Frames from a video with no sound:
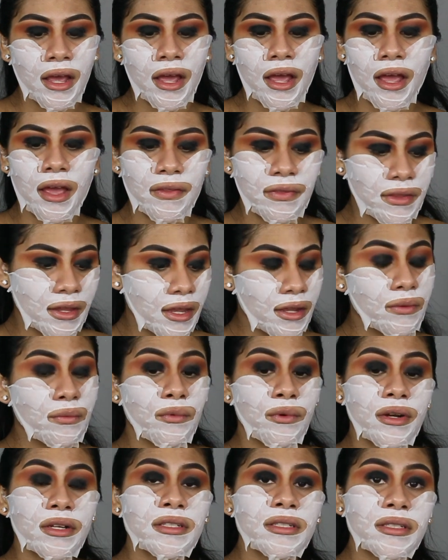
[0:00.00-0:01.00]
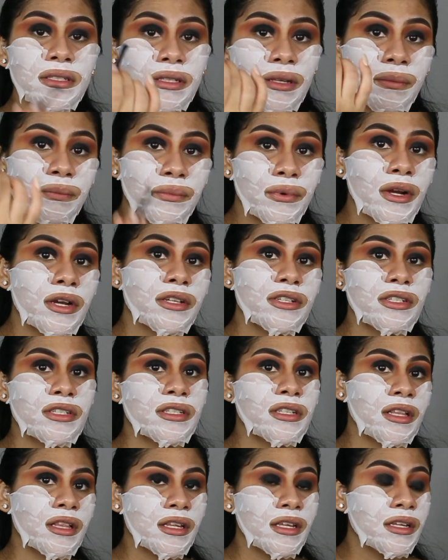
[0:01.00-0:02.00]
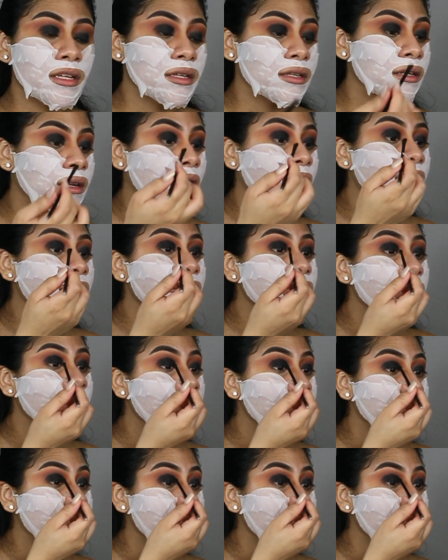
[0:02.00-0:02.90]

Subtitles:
And then once the brush is cleaning up,